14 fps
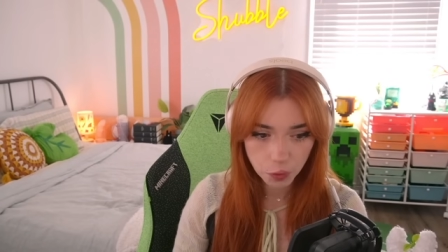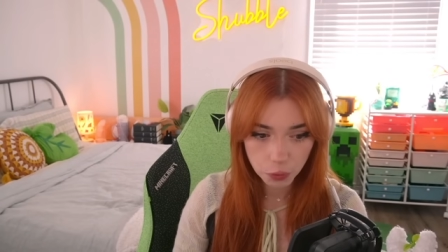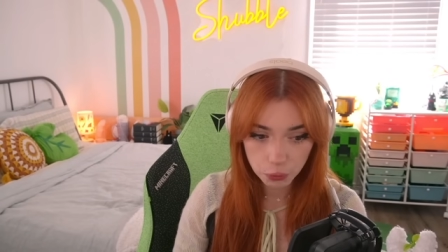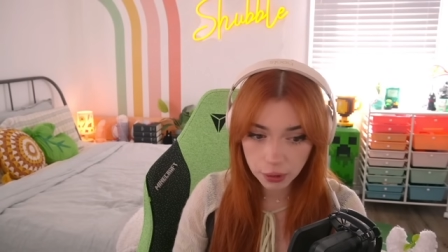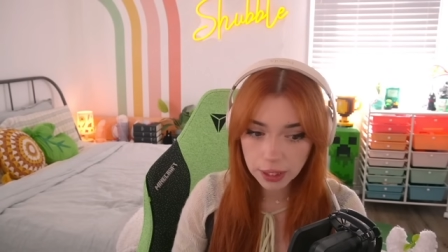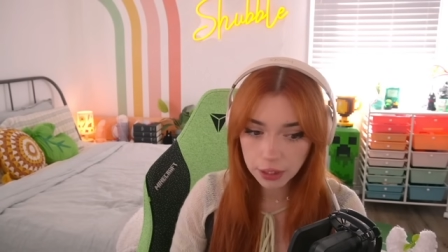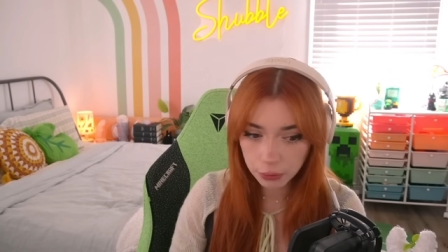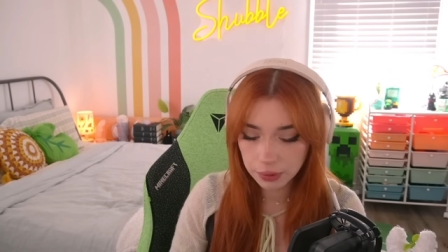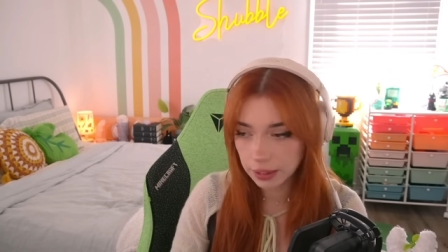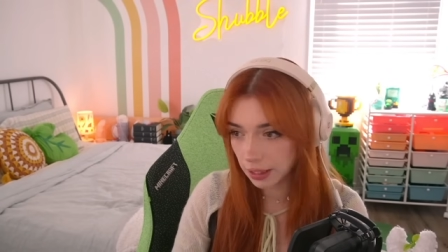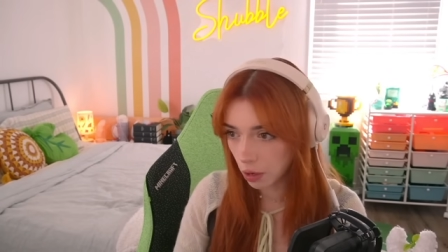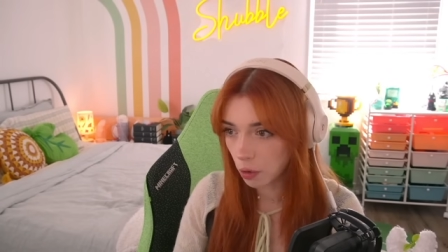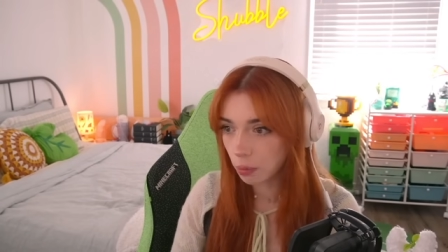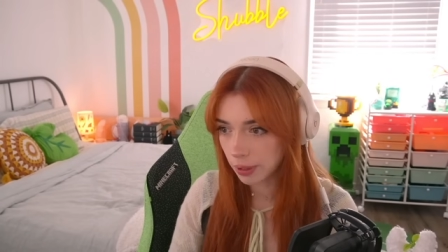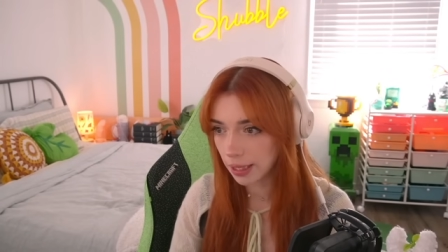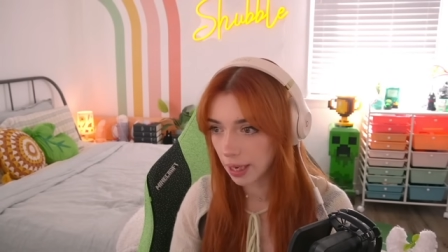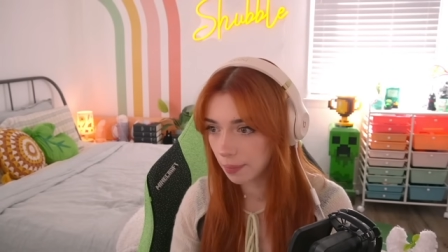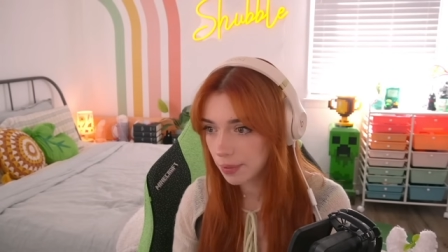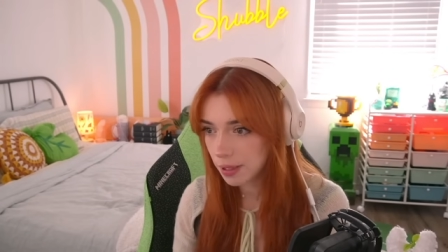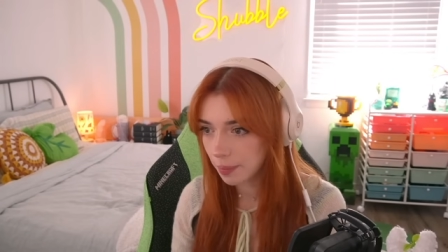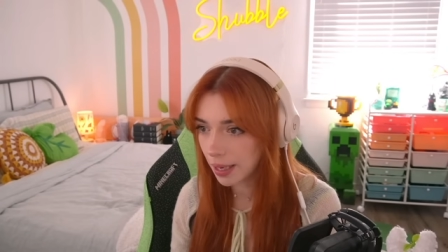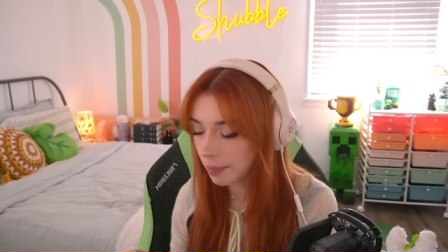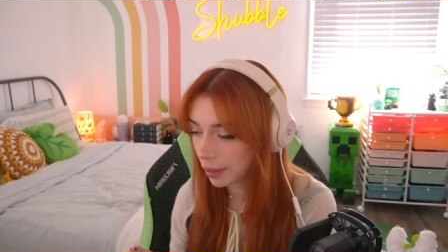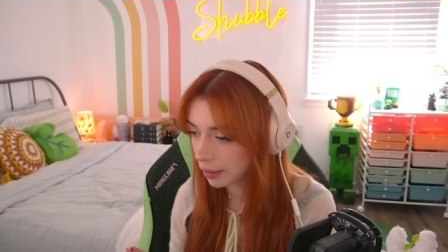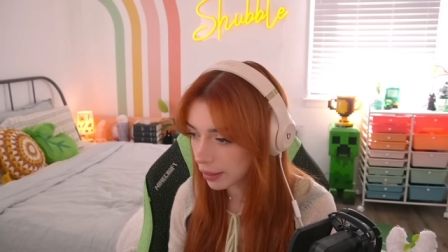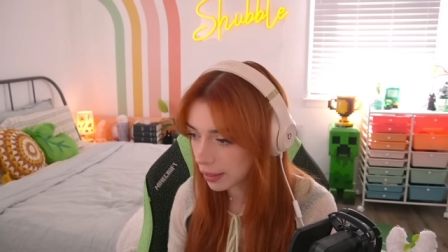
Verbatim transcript: really opening up to me about the